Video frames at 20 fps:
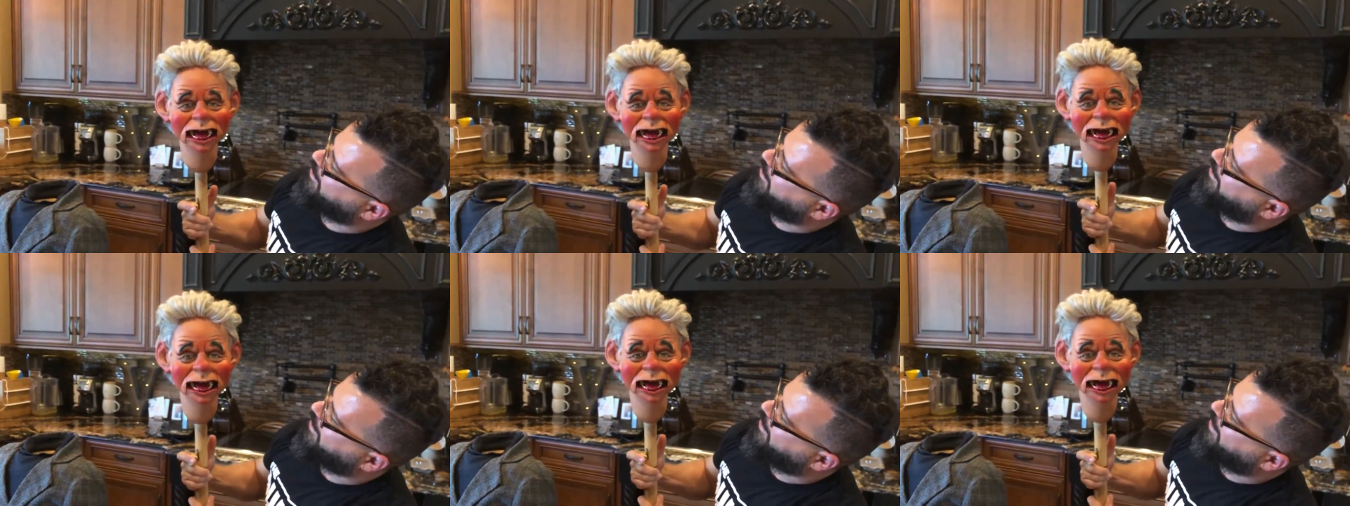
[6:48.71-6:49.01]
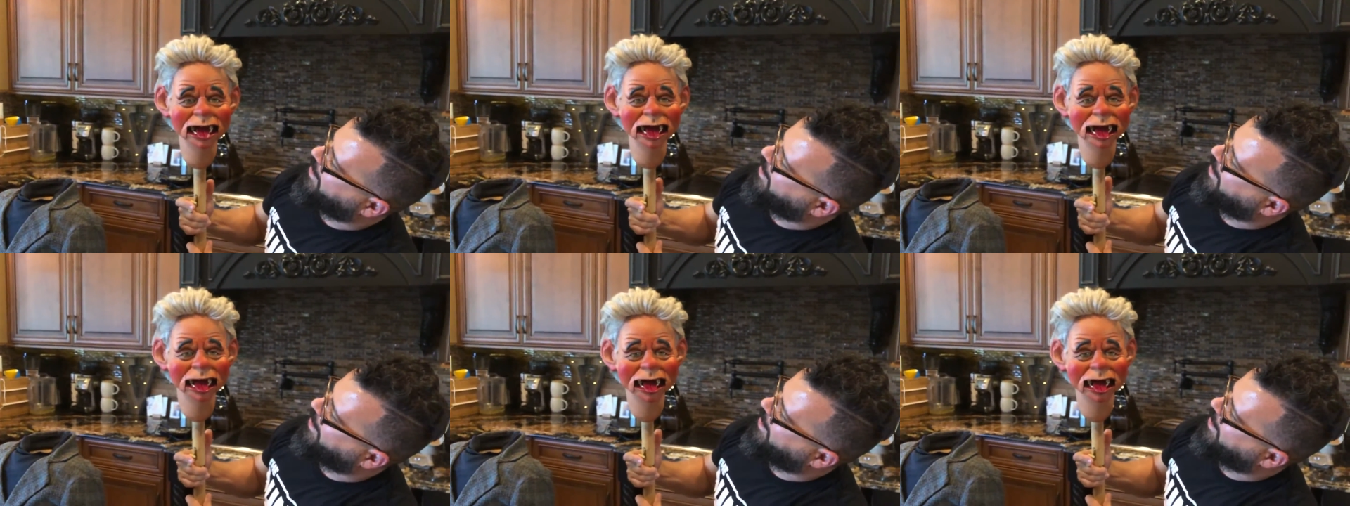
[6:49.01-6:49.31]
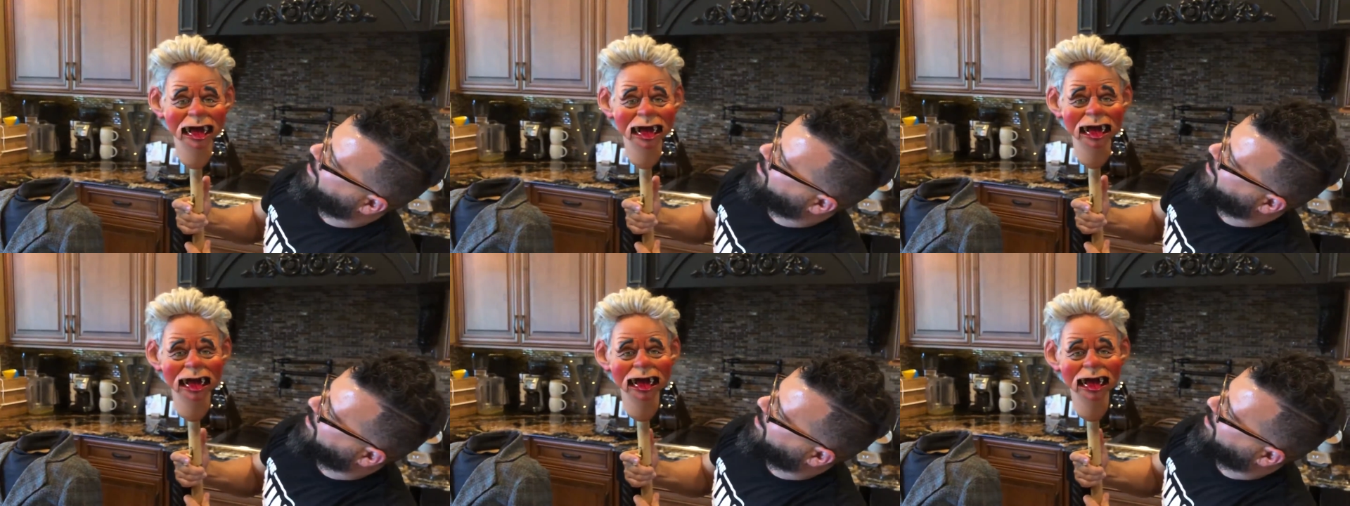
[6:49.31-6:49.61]
and
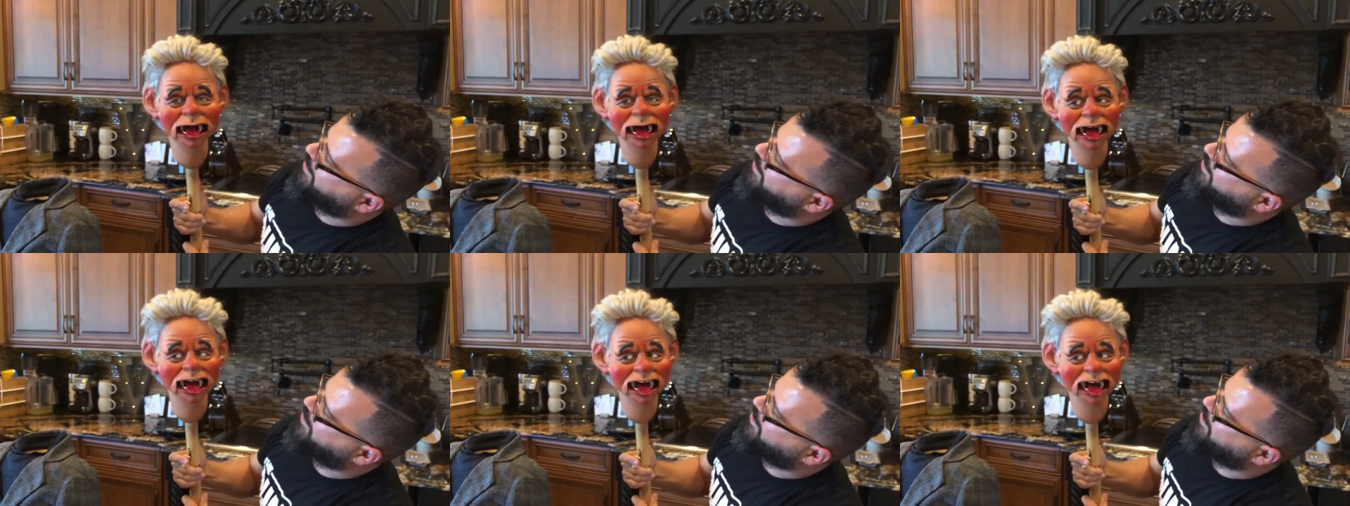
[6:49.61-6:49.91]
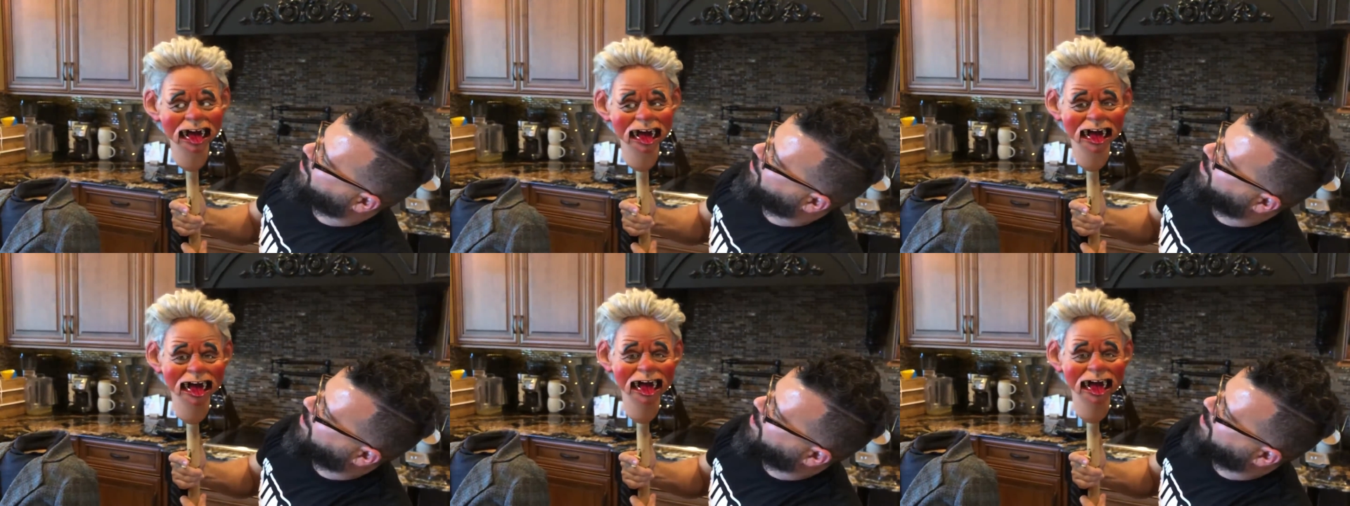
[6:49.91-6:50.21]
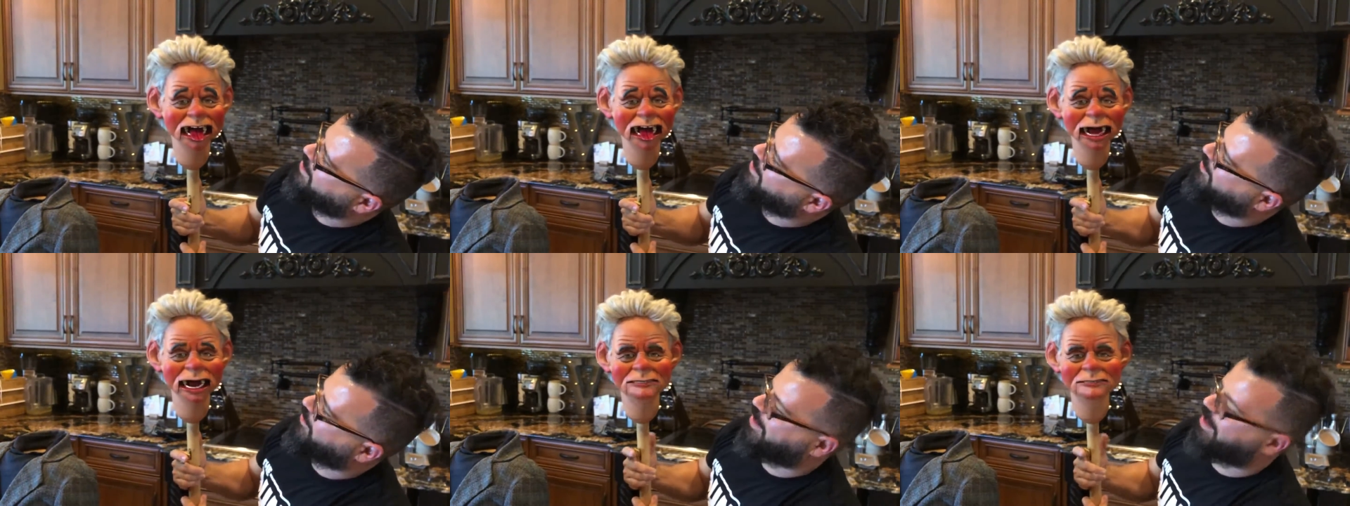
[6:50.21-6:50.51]
that. Like, so
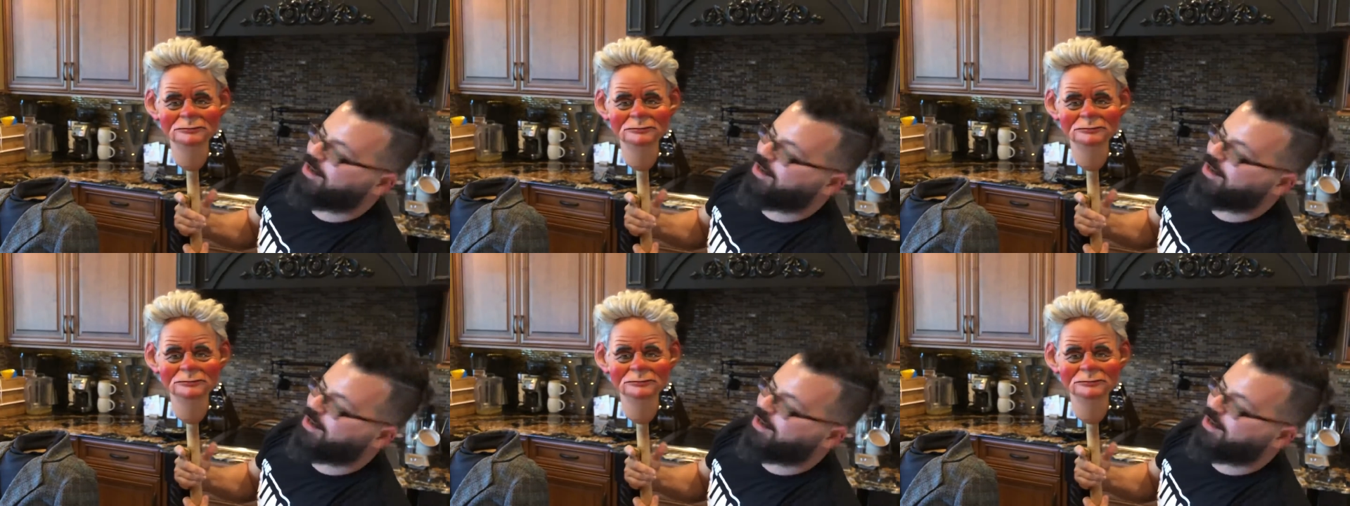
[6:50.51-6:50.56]
lots of